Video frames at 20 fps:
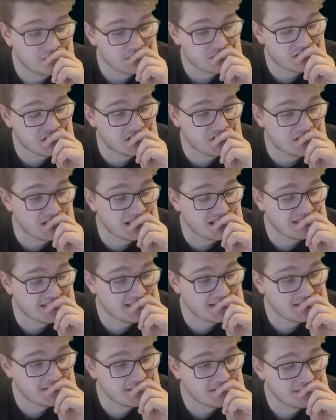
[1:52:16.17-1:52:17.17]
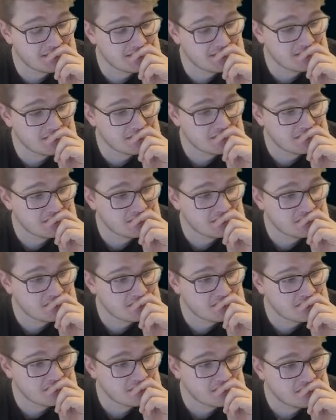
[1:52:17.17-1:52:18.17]
For sure is.
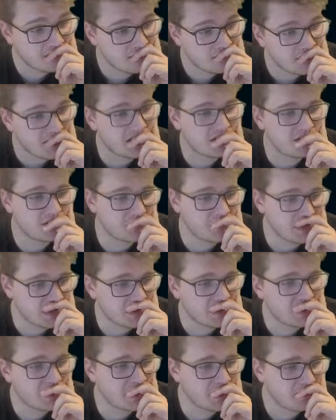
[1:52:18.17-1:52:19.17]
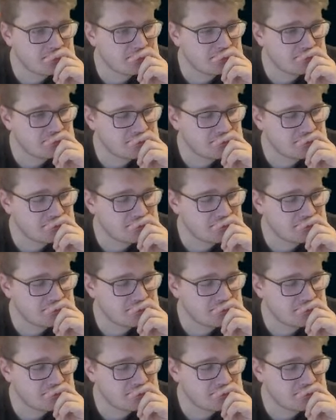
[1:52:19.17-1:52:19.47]
Into target, okay.